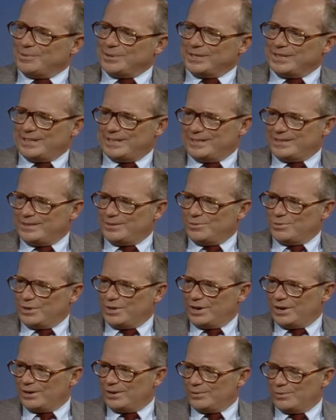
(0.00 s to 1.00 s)
would
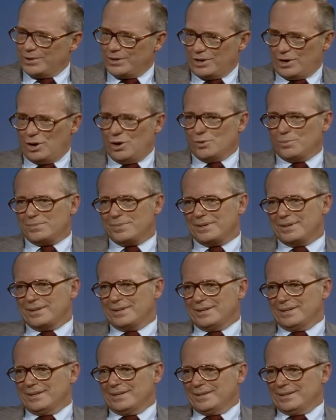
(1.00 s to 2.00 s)
would, would hope
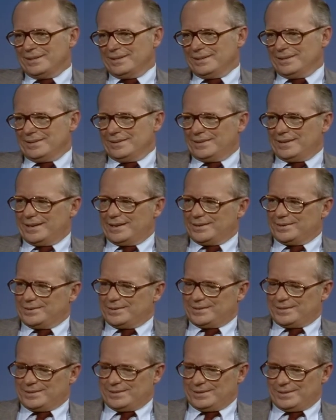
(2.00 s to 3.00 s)
that
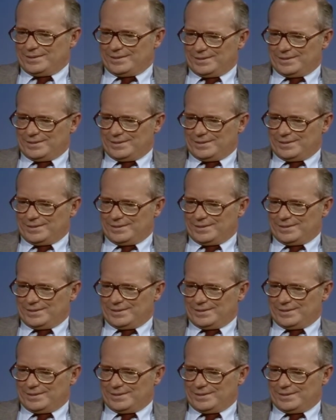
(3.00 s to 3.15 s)
uh,